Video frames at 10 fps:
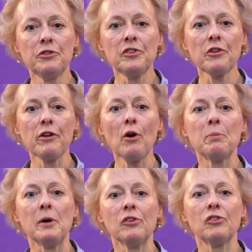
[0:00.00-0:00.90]

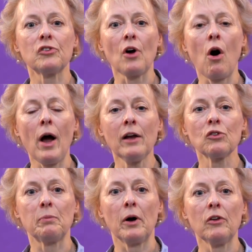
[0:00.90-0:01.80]
Physiotherapists are
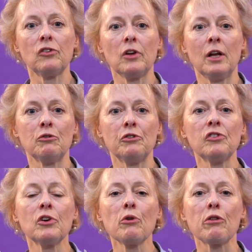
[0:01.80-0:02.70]
experts in
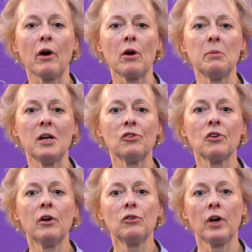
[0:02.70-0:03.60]
physical
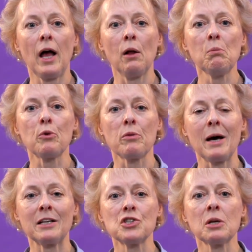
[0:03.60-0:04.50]
therapies to help with
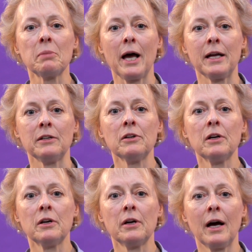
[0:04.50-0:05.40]
managing pain
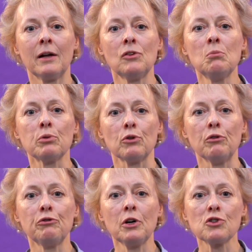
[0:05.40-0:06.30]
and
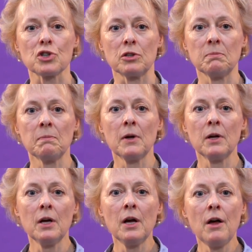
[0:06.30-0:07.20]
improve function.
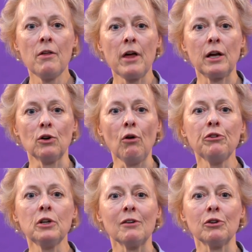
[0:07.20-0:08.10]
They can
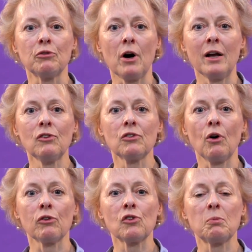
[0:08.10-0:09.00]
often give advice
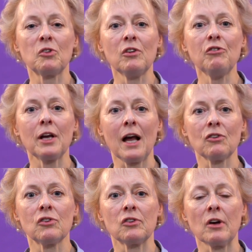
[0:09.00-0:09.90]
on specific
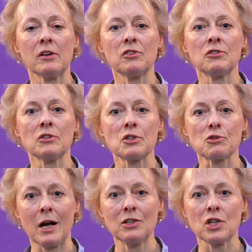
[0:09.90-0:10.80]
exercises and
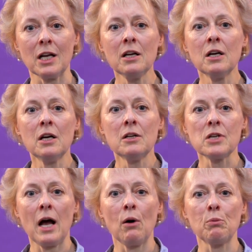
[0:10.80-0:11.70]
stretching
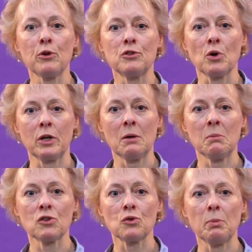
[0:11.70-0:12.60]
to help with joint
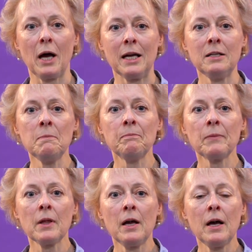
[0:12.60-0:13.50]
and muscle pain,
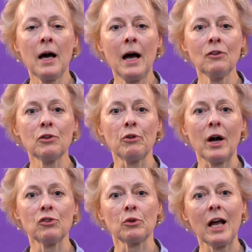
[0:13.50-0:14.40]
and
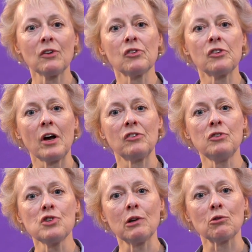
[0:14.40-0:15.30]
advice on exercise
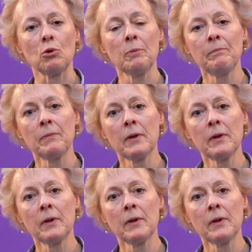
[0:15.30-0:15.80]
in general.